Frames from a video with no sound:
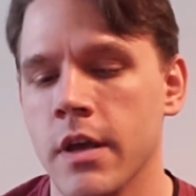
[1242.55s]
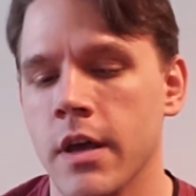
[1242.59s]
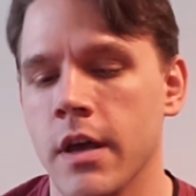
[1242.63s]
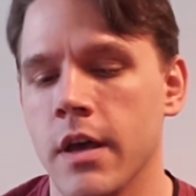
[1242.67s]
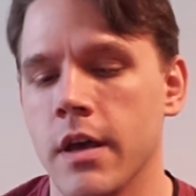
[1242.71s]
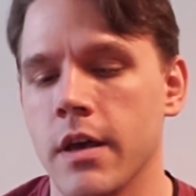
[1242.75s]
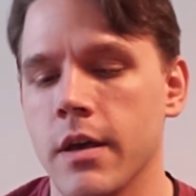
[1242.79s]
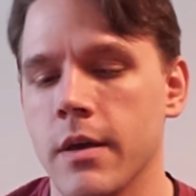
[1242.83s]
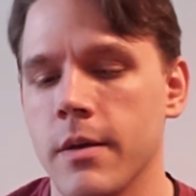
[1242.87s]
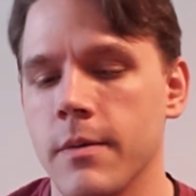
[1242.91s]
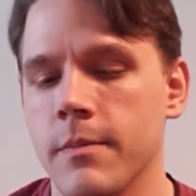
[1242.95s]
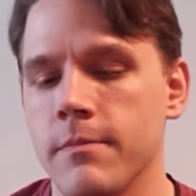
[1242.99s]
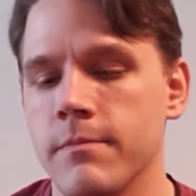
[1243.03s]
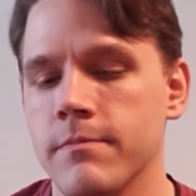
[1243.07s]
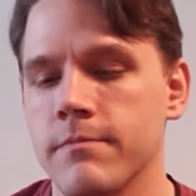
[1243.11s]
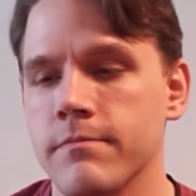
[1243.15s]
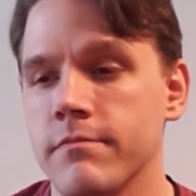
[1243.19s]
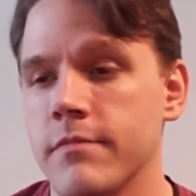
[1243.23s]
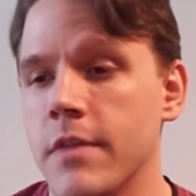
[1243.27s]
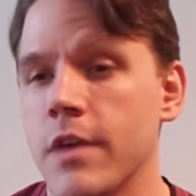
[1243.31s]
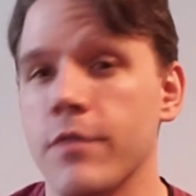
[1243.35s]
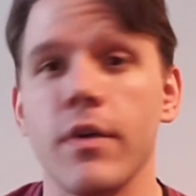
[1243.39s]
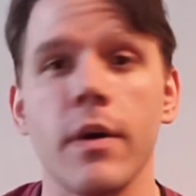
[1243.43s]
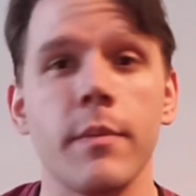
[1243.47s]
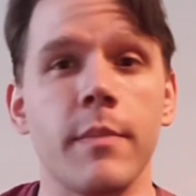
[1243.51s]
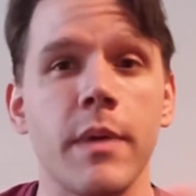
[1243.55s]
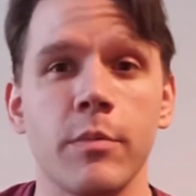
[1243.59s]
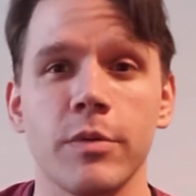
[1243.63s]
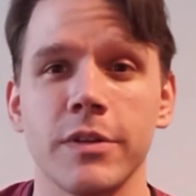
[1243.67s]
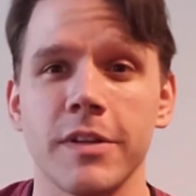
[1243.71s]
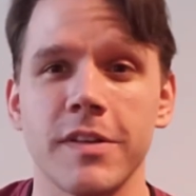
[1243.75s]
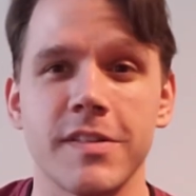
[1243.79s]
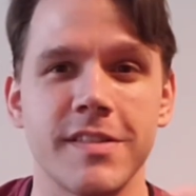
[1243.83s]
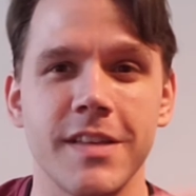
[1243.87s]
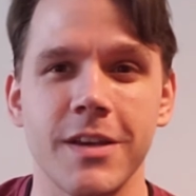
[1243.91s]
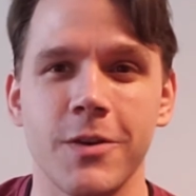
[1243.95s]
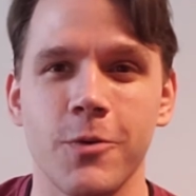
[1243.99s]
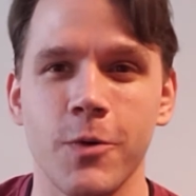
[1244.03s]
If I'm able to
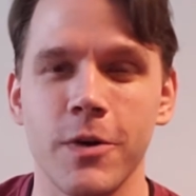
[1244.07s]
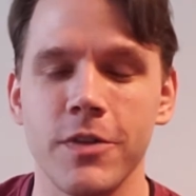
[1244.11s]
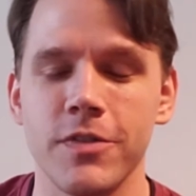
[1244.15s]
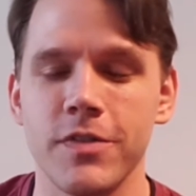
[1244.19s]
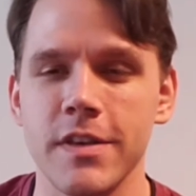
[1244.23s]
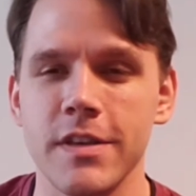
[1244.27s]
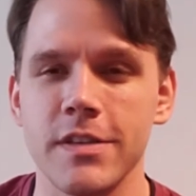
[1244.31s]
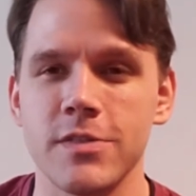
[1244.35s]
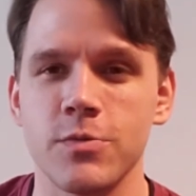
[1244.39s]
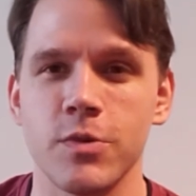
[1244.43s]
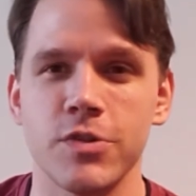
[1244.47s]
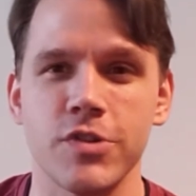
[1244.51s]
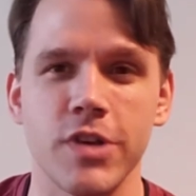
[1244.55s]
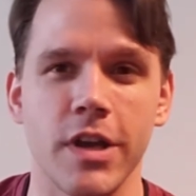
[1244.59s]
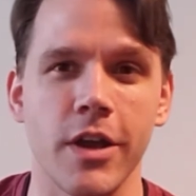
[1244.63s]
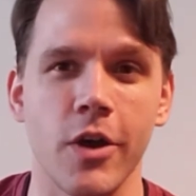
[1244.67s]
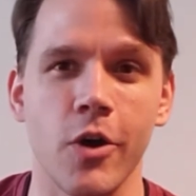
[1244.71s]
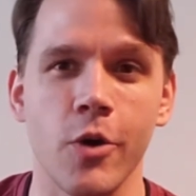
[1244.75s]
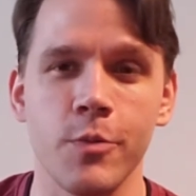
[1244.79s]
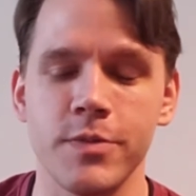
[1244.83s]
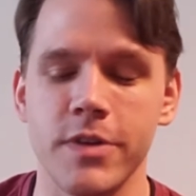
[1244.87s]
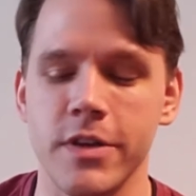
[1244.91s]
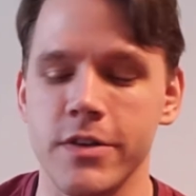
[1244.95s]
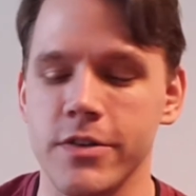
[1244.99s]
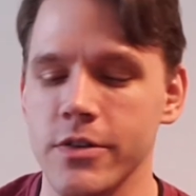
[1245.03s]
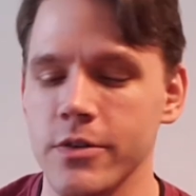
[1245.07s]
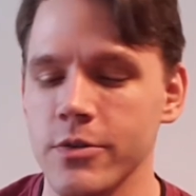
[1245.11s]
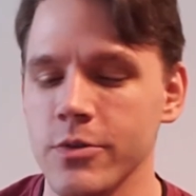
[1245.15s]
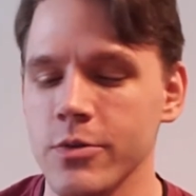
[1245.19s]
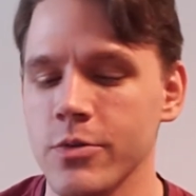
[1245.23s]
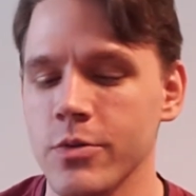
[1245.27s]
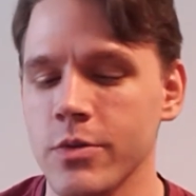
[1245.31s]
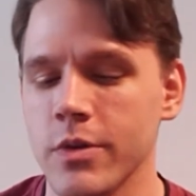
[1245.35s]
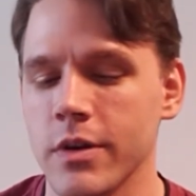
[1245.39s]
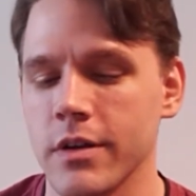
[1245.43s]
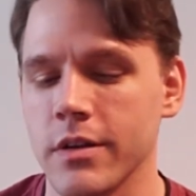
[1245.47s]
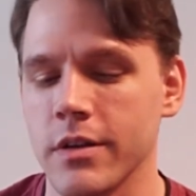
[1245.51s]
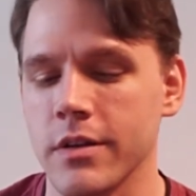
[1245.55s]
stick with this, which I hope to
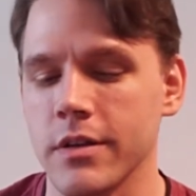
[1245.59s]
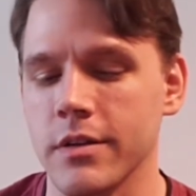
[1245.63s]
do.